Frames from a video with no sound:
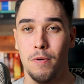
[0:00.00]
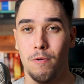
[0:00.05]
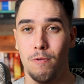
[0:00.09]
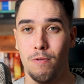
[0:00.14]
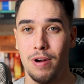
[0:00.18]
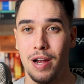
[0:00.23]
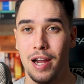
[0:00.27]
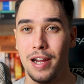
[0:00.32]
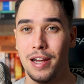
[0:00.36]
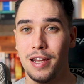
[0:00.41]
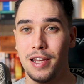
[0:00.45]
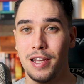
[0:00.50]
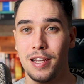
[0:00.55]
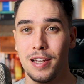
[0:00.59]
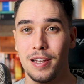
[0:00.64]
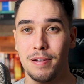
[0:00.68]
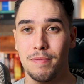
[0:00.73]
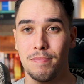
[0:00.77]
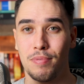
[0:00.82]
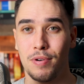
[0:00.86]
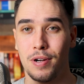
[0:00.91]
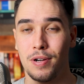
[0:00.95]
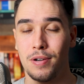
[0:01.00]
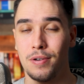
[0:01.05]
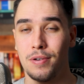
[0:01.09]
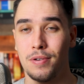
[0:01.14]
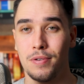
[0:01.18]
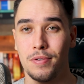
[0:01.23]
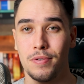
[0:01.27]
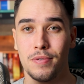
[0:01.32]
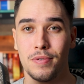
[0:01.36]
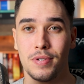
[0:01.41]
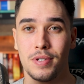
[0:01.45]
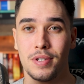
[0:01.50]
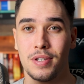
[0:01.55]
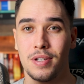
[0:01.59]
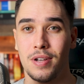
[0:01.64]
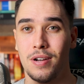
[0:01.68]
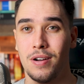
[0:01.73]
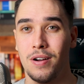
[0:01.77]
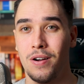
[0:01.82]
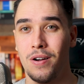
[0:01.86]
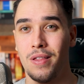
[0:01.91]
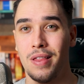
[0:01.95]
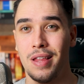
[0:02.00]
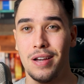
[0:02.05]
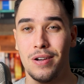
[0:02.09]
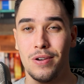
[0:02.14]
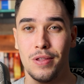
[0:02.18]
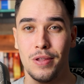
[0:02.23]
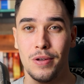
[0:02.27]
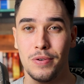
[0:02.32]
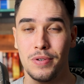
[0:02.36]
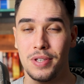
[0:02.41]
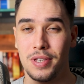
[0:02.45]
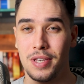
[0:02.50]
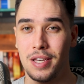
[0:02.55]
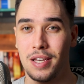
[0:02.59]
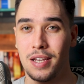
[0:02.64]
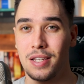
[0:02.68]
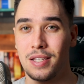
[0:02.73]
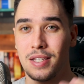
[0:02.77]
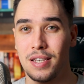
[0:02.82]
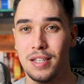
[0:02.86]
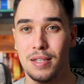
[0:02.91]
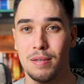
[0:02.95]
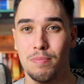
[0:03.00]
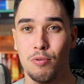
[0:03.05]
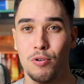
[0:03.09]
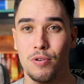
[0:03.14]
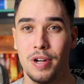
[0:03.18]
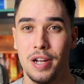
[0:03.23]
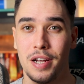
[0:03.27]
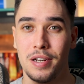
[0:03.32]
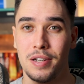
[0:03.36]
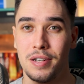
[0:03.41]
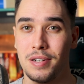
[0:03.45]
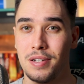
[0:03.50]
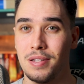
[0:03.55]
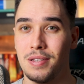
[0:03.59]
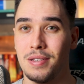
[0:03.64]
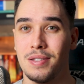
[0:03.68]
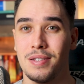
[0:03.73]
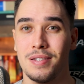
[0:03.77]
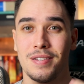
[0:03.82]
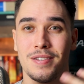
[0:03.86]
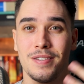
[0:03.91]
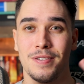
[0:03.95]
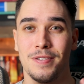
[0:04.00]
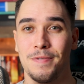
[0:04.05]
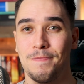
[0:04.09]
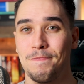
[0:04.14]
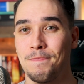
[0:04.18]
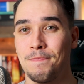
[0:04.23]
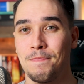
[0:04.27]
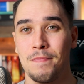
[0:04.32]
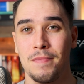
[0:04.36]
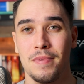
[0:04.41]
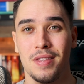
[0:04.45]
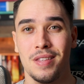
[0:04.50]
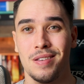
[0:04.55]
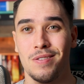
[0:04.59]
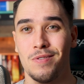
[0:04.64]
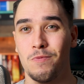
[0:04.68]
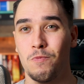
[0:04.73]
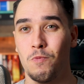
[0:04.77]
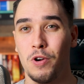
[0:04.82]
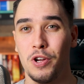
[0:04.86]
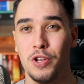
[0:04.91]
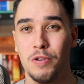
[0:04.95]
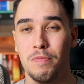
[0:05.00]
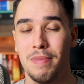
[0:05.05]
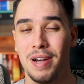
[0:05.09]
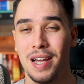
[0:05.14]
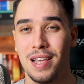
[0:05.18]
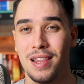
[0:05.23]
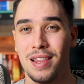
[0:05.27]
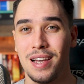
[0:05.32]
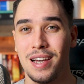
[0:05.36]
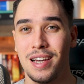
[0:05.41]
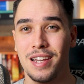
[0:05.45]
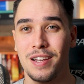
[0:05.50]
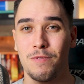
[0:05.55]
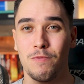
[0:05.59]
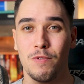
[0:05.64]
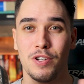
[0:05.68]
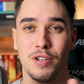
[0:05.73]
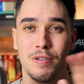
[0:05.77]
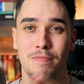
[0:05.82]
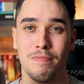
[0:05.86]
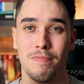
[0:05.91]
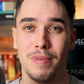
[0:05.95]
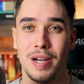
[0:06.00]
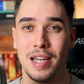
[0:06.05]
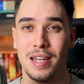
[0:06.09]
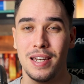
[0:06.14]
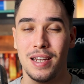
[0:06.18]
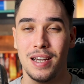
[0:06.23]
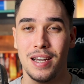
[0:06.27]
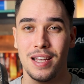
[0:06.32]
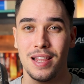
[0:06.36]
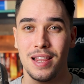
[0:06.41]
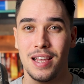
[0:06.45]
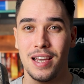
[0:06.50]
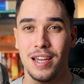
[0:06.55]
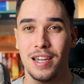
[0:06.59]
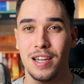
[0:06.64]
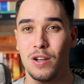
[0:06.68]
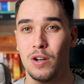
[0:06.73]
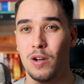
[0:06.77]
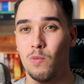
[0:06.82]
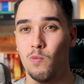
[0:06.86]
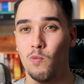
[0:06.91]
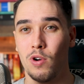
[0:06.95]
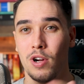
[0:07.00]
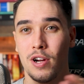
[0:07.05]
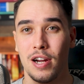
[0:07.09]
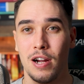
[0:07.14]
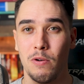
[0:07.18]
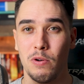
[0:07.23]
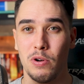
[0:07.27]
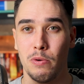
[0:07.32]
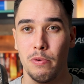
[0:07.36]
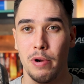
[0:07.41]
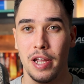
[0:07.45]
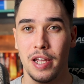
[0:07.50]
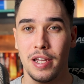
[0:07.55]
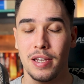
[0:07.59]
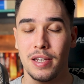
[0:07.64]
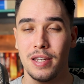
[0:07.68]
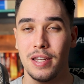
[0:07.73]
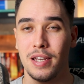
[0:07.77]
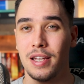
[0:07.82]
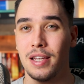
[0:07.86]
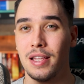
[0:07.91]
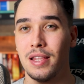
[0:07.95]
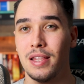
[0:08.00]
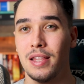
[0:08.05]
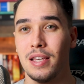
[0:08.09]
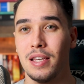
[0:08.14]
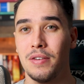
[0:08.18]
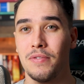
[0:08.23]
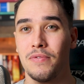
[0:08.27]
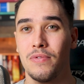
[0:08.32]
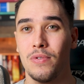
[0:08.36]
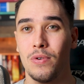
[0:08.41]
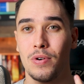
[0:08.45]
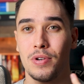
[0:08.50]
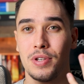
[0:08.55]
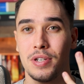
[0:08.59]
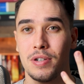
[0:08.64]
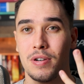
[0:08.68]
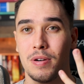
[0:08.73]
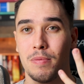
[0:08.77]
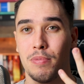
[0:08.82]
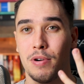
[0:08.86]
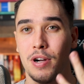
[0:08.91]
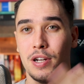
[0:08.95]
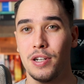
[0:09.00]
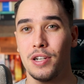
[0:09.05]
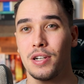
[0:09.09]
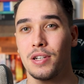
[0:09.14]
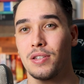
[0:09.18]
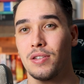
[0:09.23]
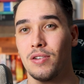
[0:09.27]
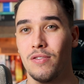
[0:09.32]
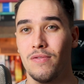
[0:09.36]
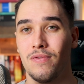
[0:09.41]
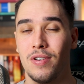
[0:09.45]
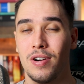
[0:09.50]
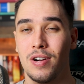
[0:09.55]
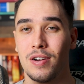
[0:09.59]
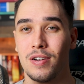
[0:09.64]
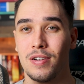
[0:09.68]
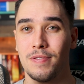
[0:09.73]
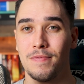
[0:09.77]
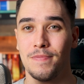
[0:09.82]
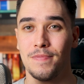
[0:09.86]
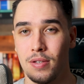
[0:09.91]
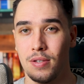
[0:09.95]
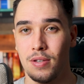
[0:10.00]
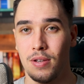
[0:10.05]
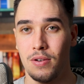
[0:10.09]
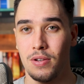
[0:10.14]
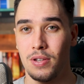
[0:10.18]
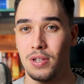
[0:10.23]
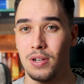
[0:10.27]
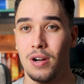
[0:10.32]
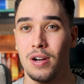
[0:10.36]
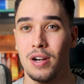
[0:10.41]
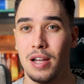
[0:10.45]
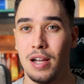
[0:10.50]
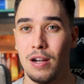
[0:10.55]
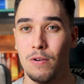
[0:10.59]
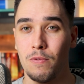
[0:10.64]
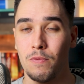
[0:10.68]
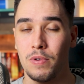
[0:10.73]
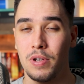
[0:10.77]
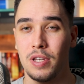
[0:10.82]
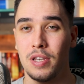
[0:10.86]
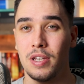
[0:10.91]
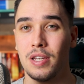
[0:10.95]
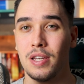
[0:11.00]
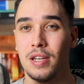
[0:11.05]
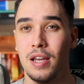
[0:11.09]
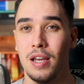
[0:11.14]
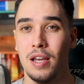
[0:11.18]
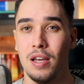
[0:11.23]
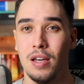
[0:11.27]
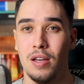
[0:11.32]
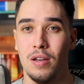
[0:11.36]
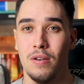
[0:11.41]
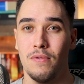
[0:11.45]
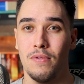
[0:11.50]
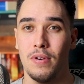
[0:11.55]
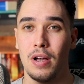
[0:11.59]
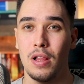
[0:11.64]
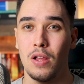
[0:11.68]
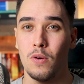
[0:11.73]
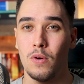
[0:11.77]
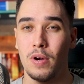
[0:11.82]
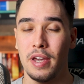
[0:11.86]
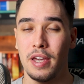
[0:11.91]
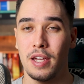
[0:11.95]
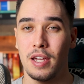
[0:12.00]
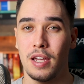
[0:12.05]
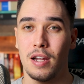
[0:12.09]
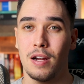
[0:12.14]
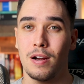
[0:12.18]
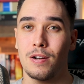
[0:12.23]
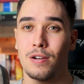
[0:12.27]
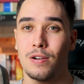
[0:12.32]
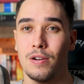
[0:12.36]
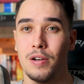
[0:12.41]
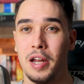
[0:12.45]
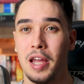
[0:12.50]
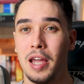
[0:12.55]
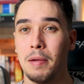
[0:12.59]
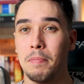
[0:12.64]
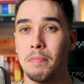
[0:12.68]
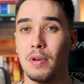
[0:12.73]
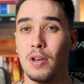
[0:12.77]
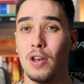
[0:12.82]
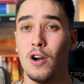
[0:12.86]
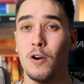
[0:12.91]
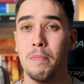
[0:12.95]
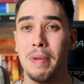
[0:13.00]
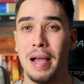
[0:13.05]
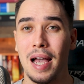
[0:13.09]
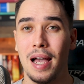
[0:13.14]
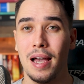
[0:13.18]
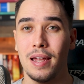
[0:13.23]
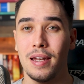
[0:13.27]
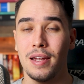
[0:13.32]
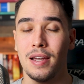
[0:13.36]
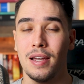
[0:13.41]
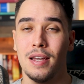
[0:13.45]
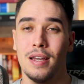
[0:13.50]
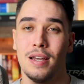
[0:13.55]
writing, prose, all those things, inspirations, what you might like, what you might not like, and where I would rank it in the 4 Secret Projects so far. So to start out, we follow a character named Nomad,